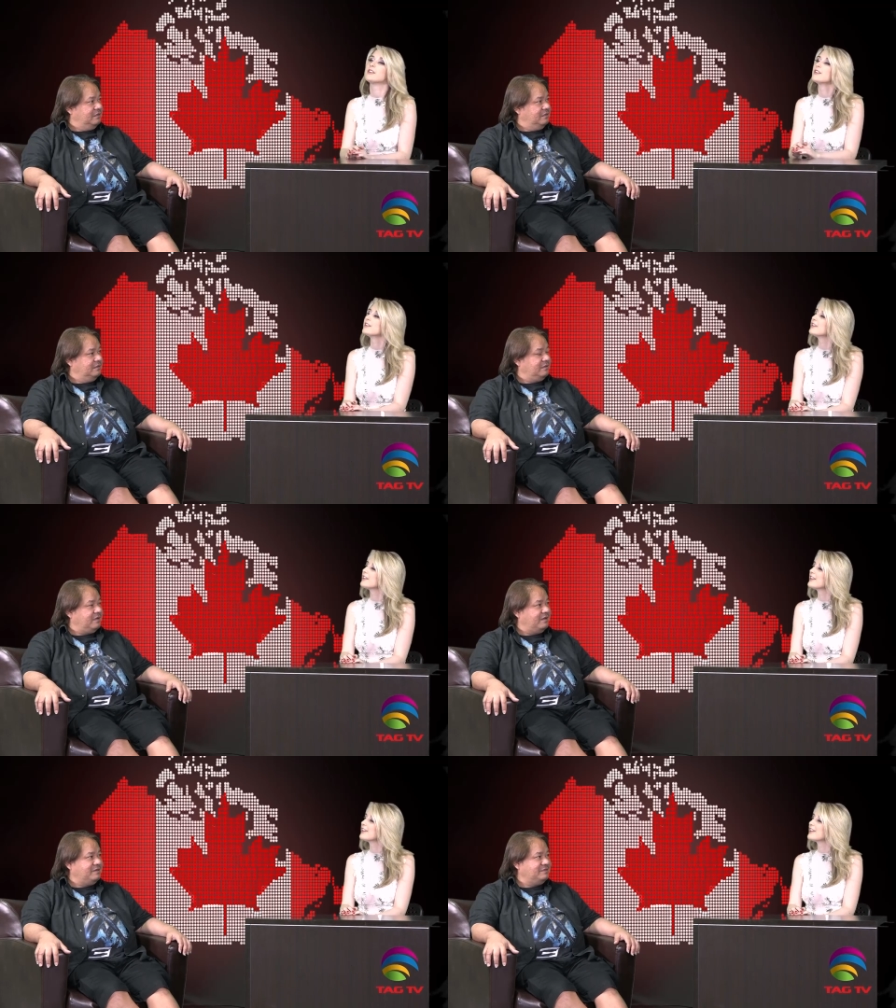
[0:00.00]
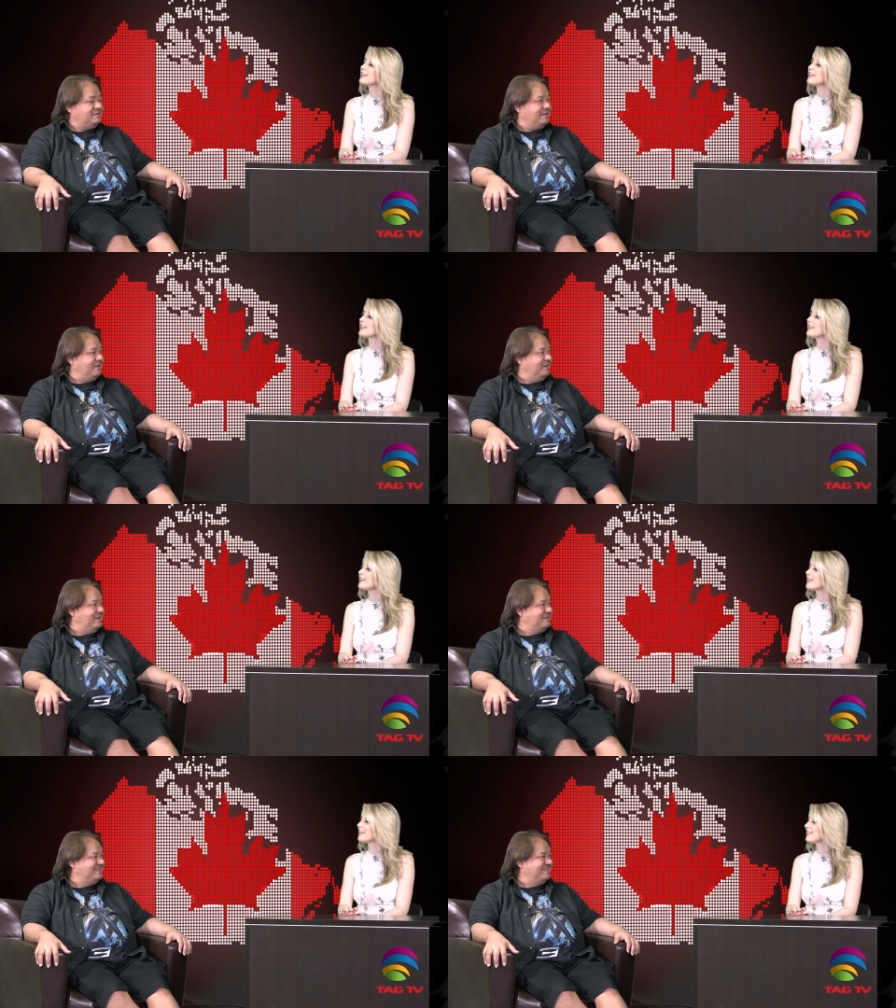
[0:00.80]
The currency, I
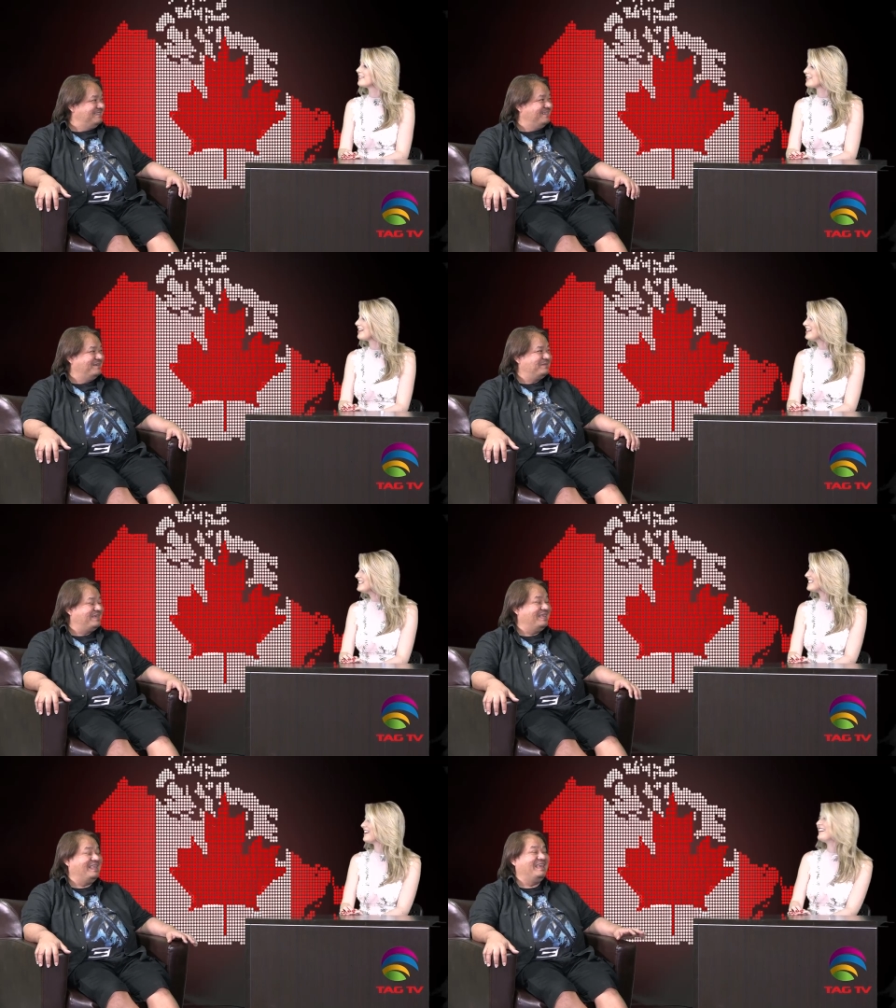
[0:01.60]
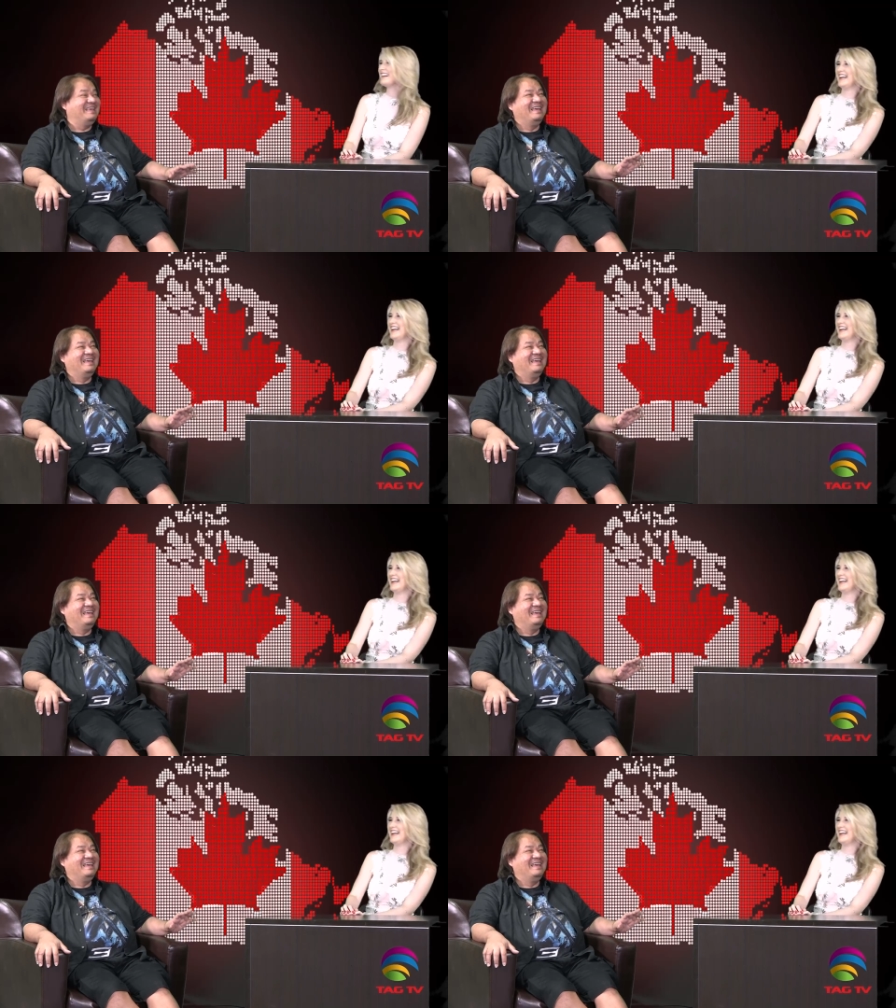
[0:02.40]
guess. The no, currency. Oh.